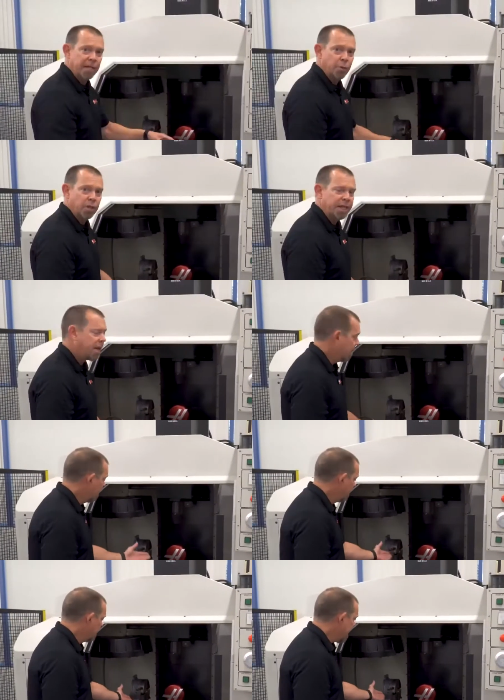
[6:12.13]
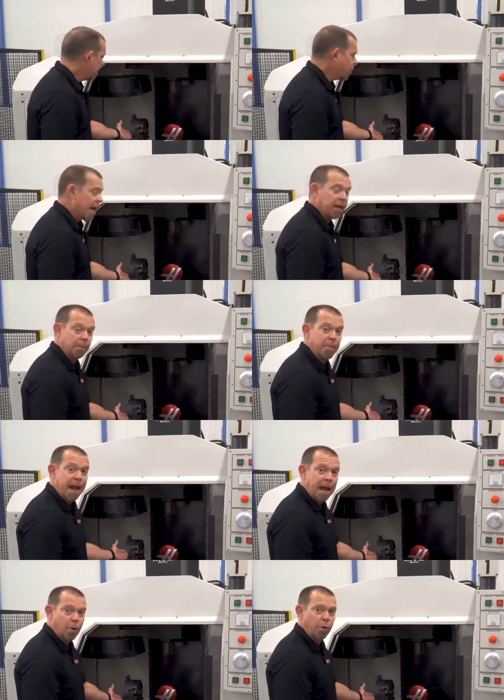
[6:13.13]
manually, now you had a
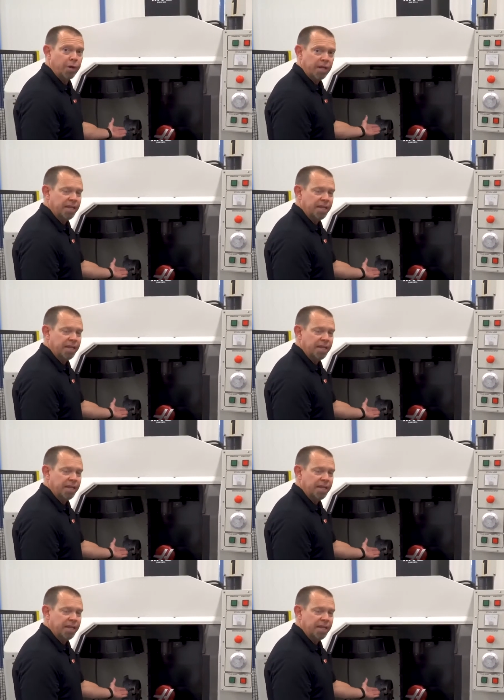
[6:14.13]
powered